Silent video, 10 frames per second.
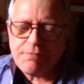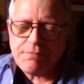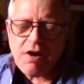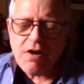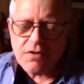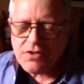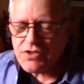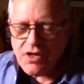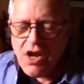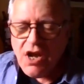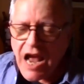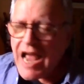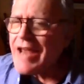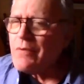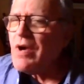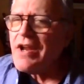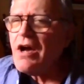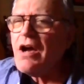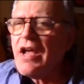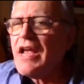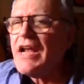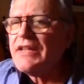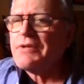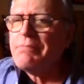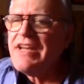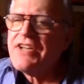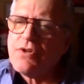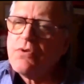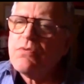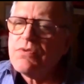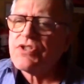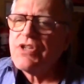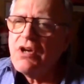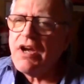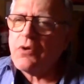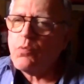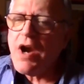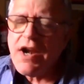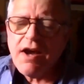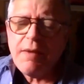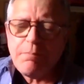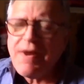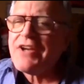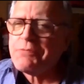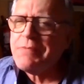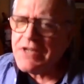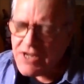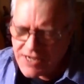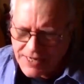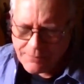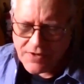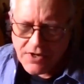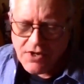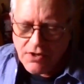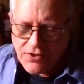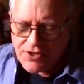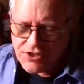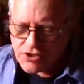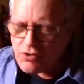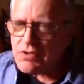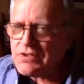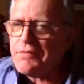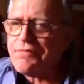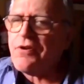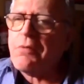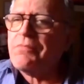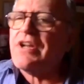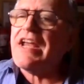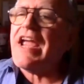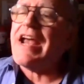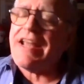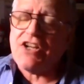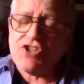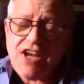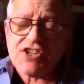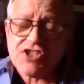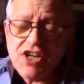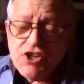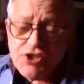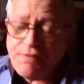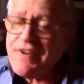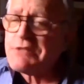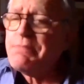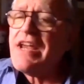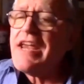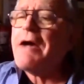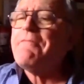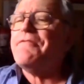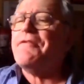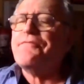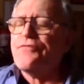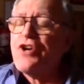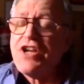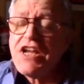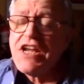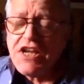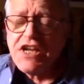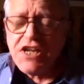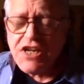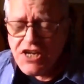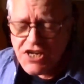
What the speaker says: of demand. And when I had the measles, and when I bashed my knee, this doctor from the NHS, she fixed me up for free.